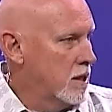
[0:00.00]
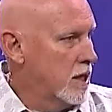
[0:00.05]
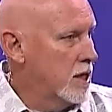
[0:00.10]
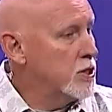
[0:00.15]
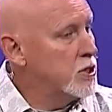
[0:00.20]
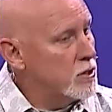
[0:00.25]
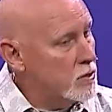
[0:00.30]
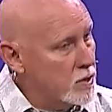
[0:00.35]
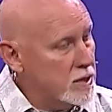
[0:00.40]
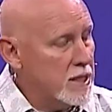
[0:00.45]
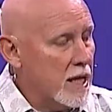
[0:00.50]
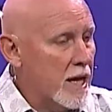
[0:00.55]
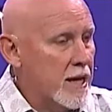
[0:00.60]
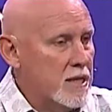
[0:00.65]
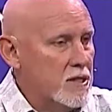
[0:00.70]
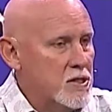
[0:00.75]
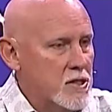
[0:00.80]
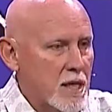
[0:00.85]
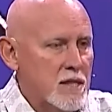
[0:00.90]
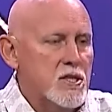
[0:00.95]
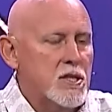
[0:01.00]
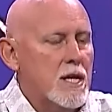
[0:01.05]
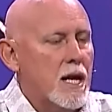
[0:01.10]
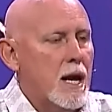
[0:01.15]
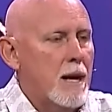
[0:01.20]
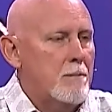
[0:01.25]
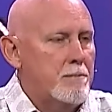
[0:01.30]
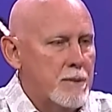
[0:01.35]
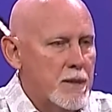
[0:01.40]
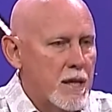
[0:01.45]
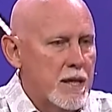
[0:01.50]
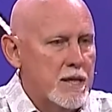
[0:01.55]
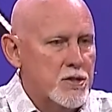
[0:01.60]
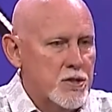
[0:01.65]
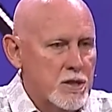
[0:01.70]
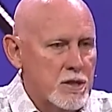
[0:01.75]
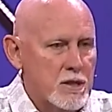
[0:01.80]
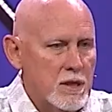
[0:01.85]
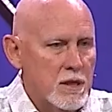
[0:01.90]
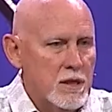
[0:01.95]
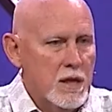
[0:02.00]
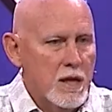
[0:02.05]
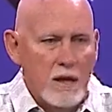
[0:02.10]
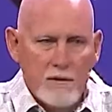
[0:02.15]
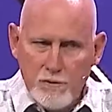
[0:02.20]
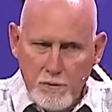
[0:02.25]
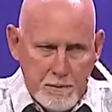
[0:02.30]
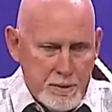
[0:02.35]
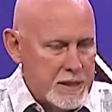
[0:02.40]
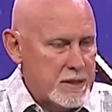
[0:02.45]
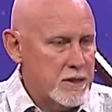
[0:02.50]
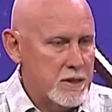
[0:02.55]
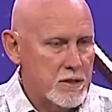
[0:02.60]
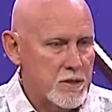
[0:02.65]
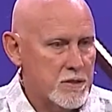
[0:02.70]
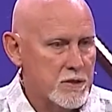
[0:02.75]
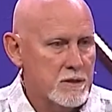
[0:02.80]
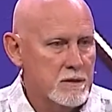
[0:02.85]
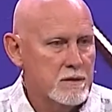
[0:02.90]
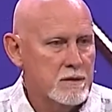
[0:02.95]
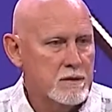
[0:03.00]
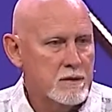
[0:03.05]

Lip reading: And you know what that is? That's a compilation of opinions.